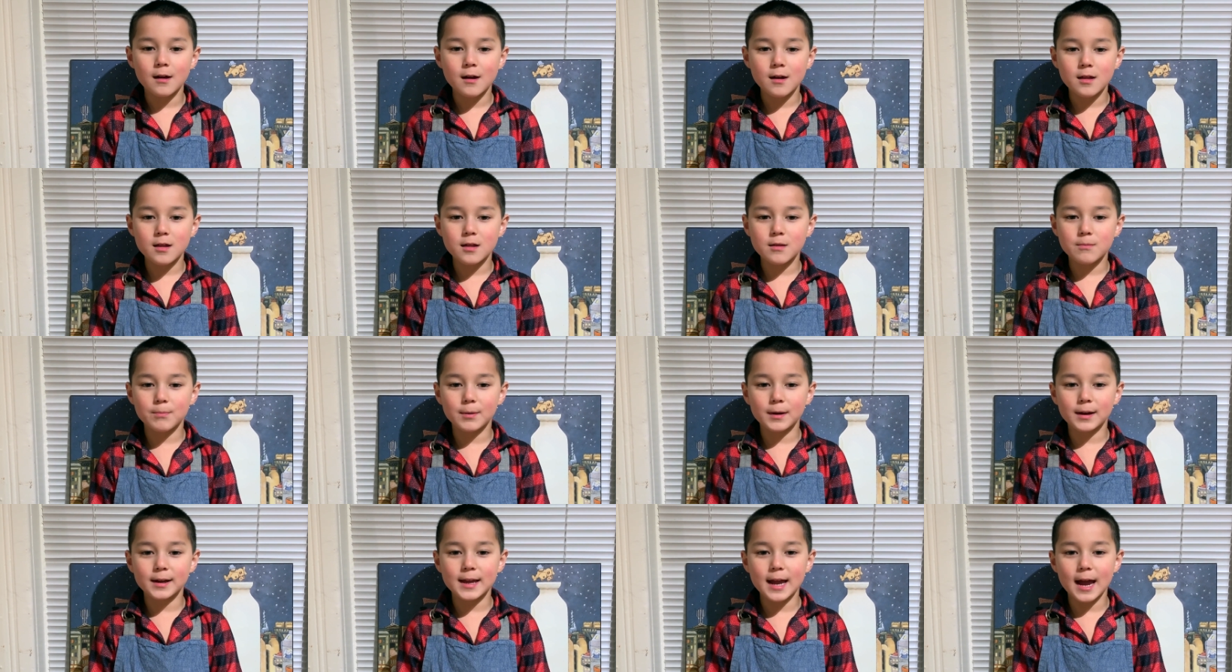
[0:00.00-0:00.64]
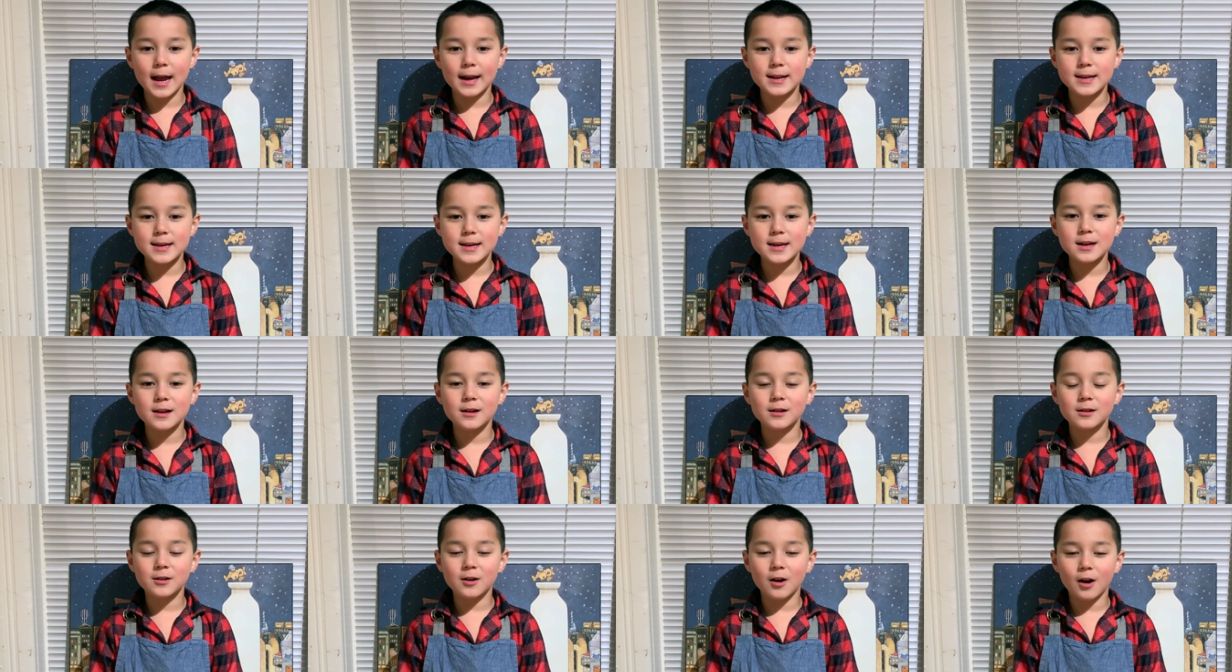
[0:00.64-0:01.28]
spaghetti
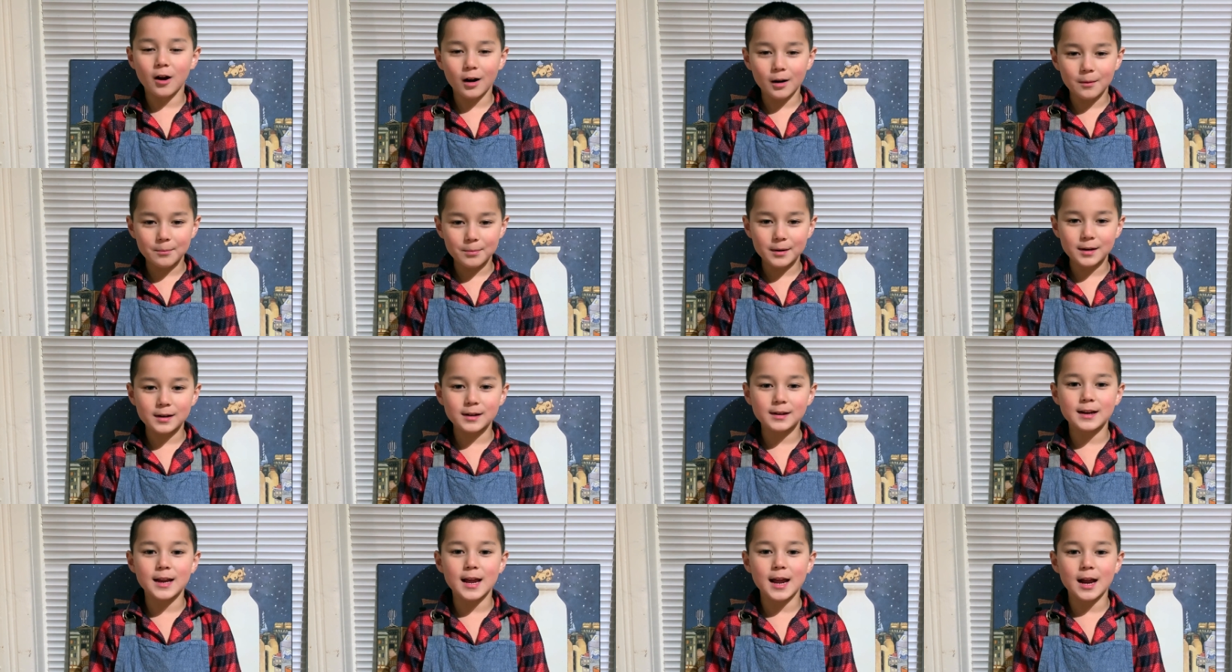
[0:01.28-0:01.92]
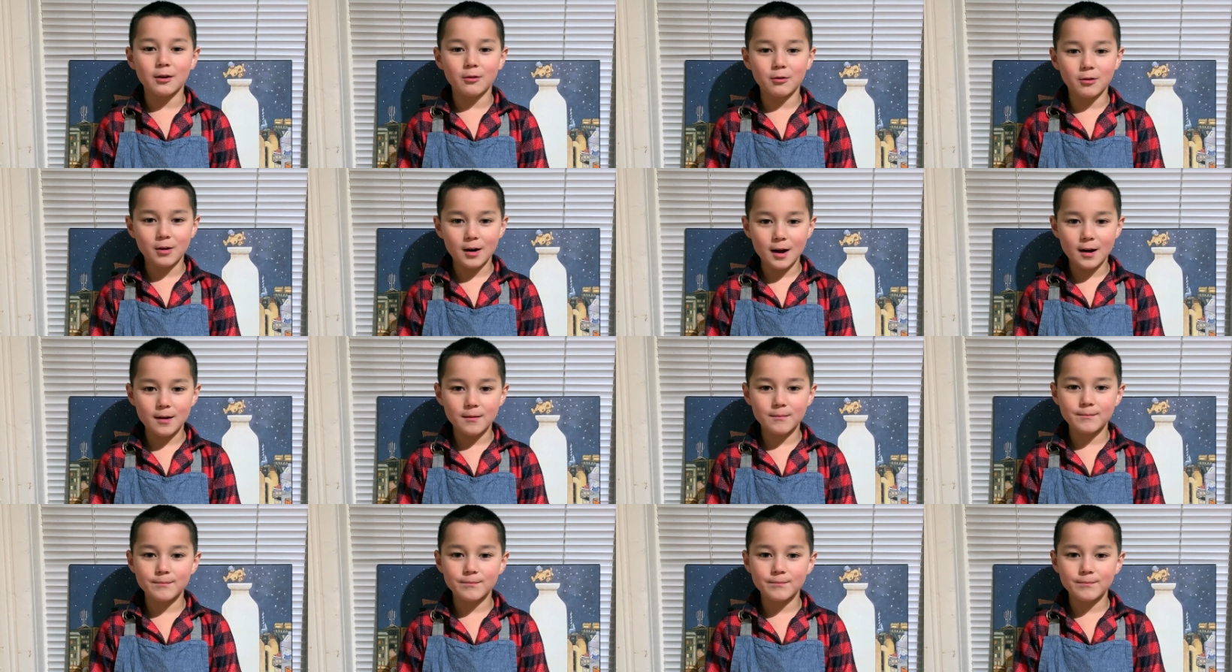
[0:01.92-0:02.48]
carbonara.